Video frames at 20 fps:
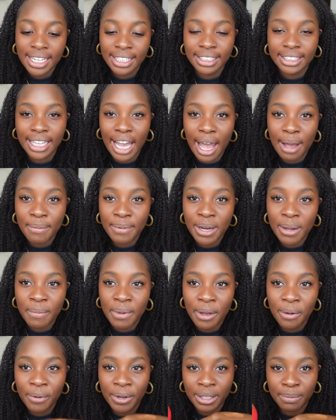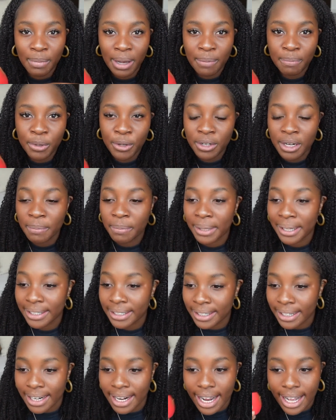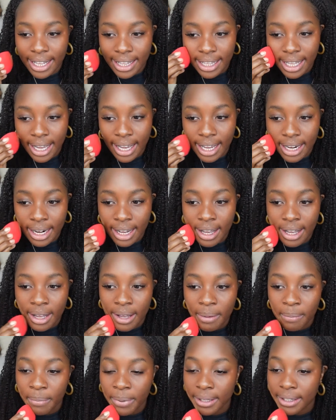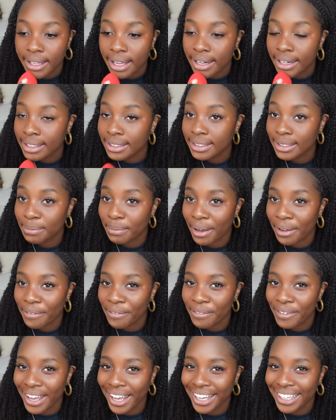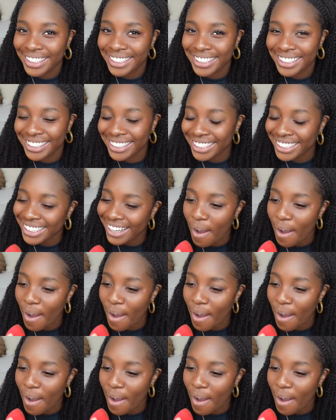dab it a bit with my beauty blender, and then put that into my face.